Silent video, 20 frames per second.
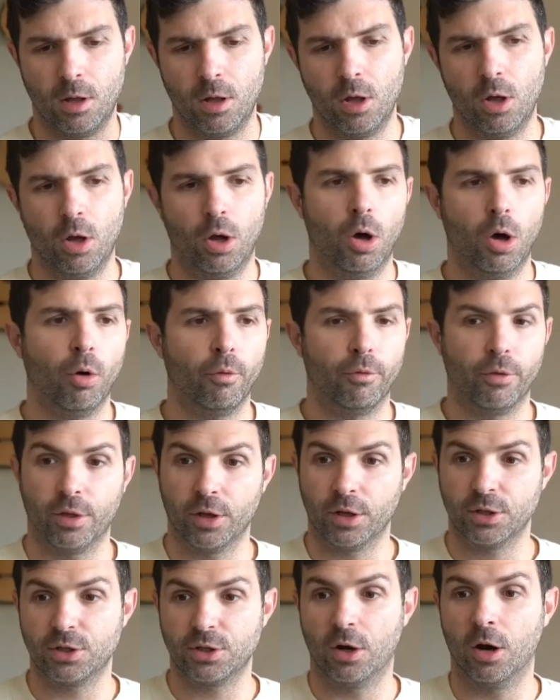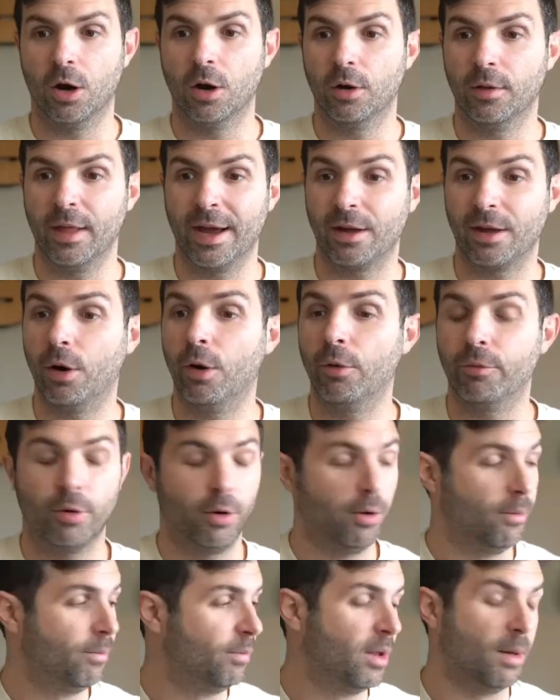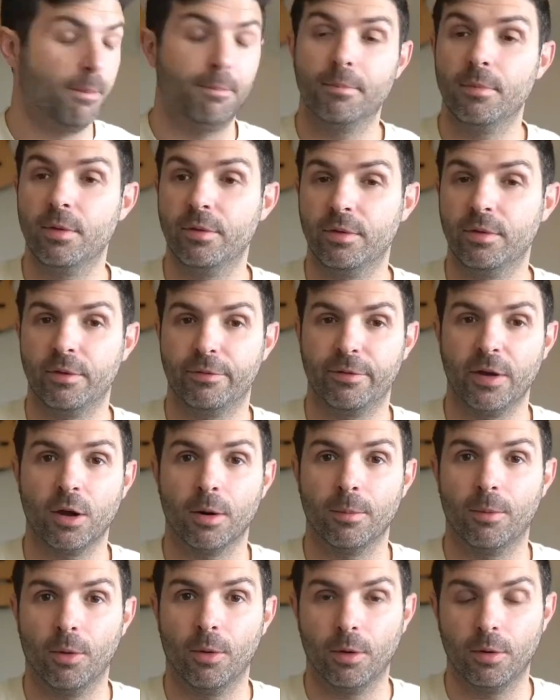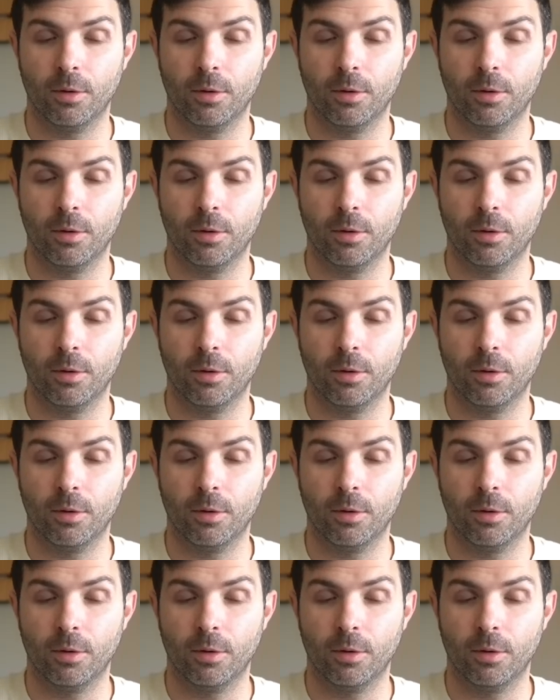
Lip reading: over the guitar, like over the fingerboard,